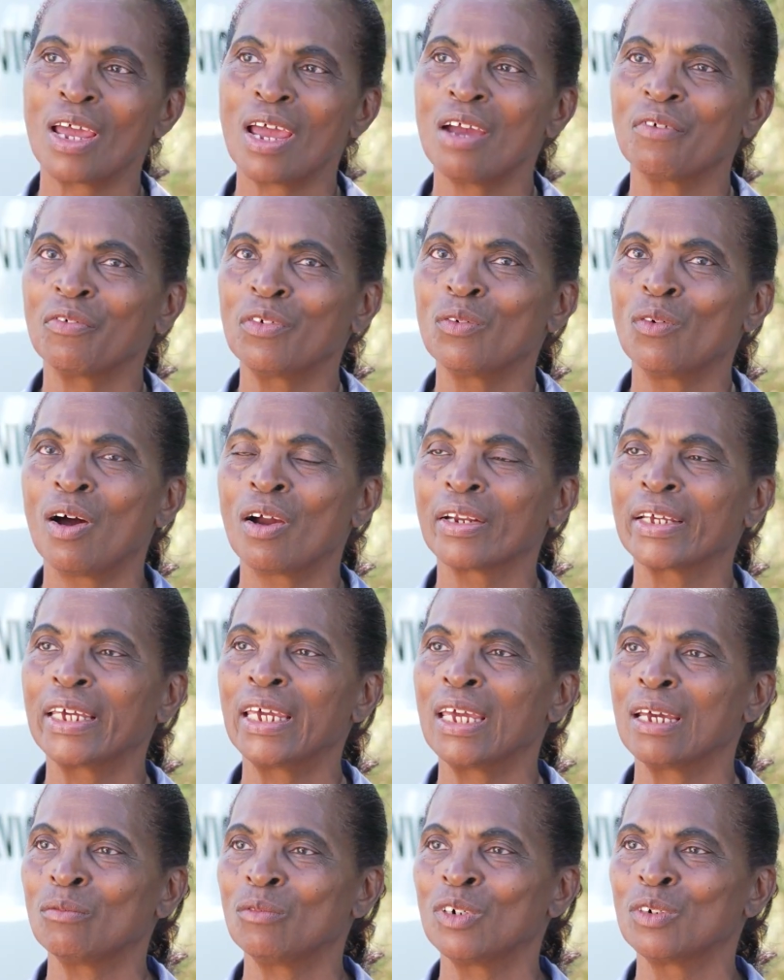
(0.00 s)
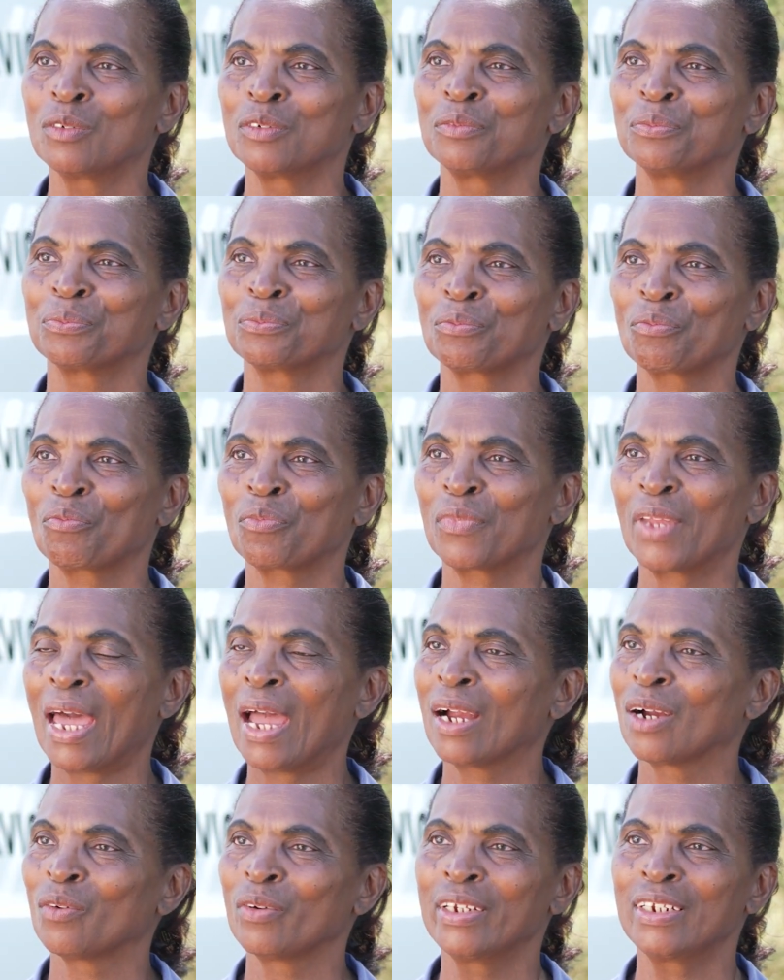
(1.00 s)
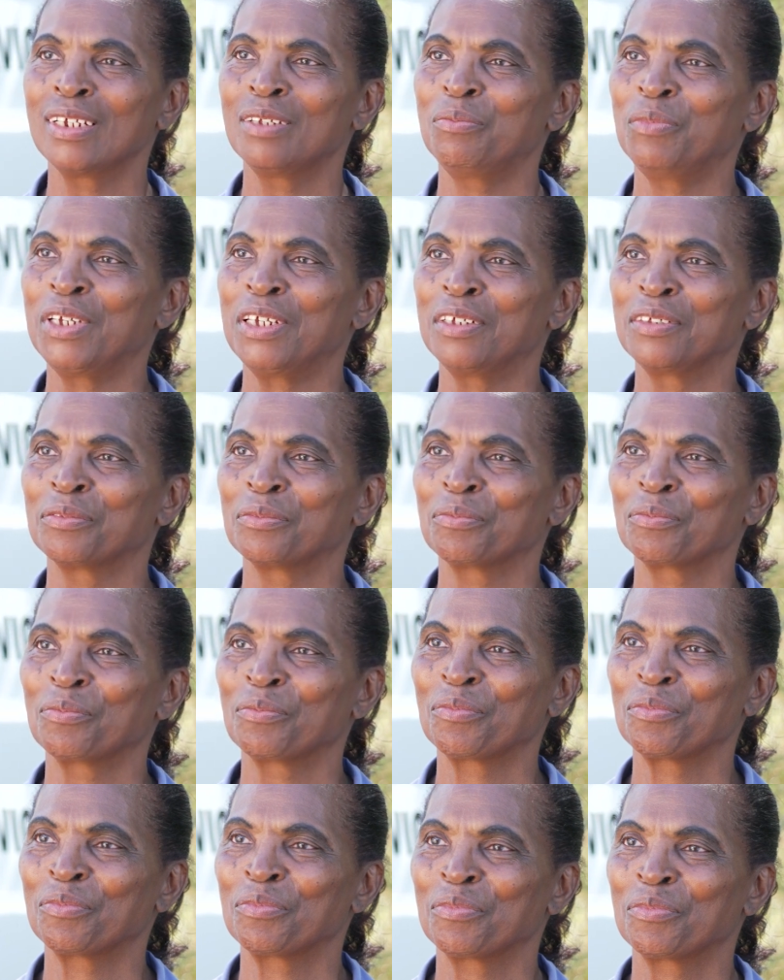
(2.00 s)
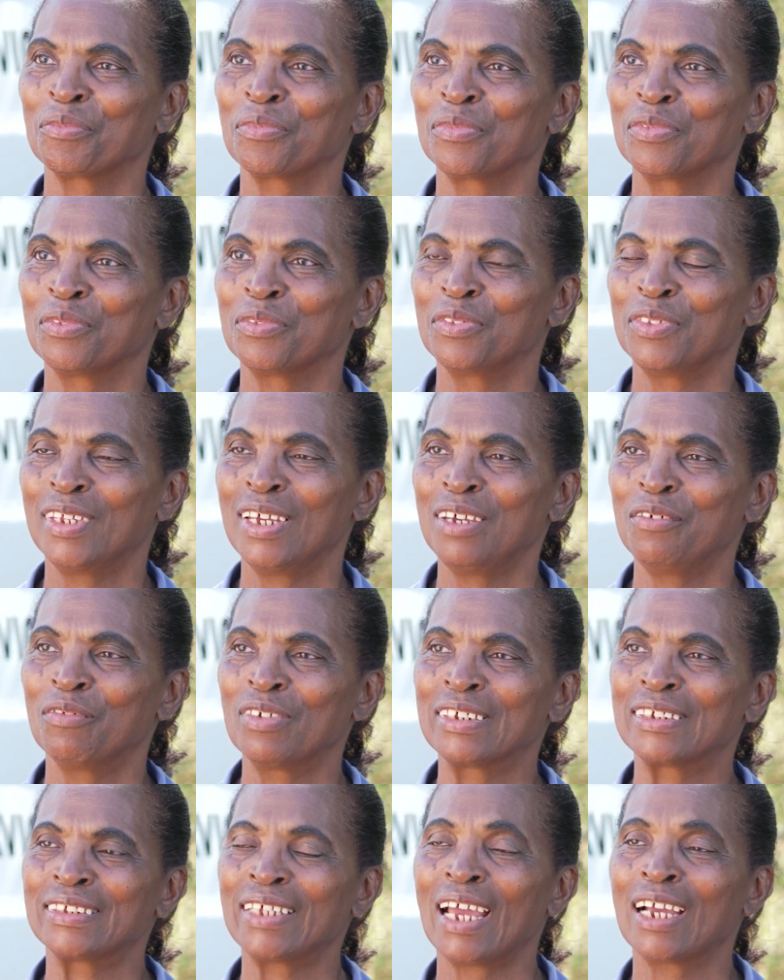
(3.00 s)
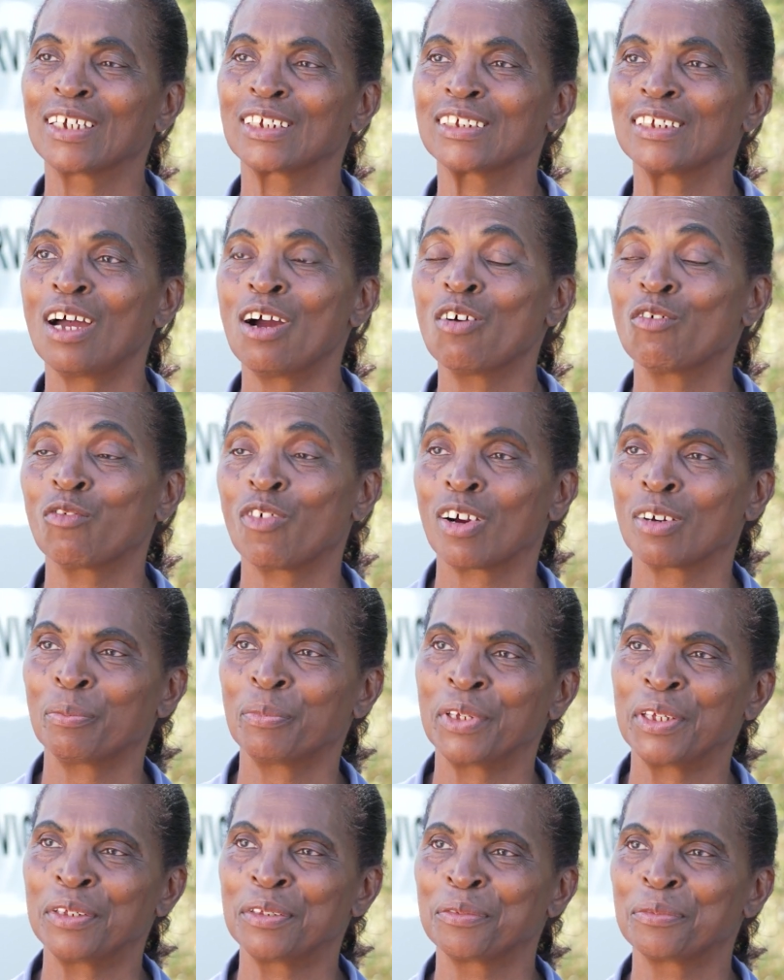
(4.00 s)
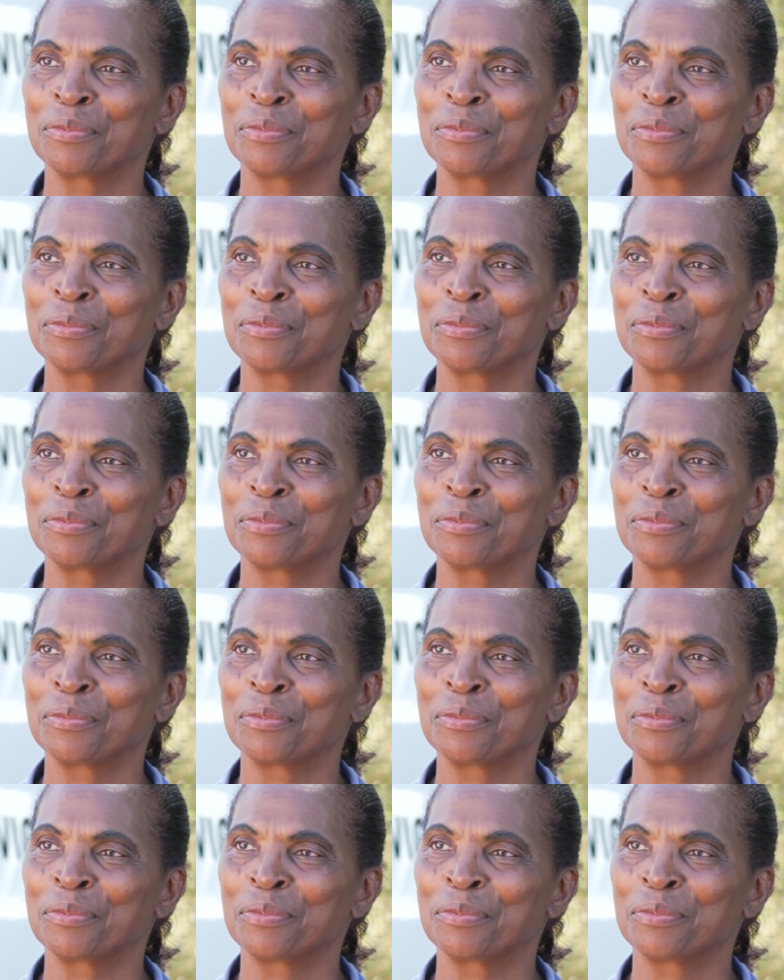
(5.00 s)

everyone came out and greeted me. They even sang a song for me.